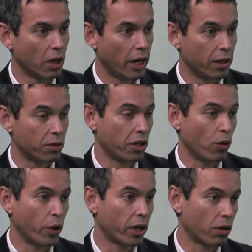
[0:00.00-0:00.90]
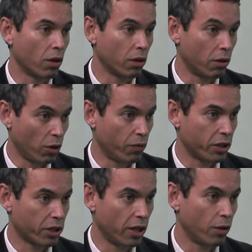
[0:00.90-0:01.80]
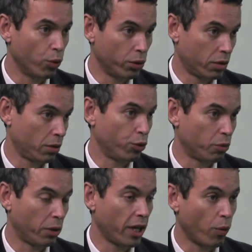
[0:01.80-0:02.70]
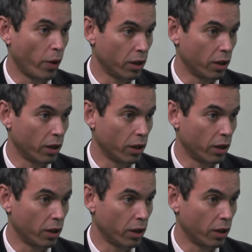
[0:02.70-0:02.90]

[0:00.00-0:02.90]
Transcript: and a weak dollar obviously would play well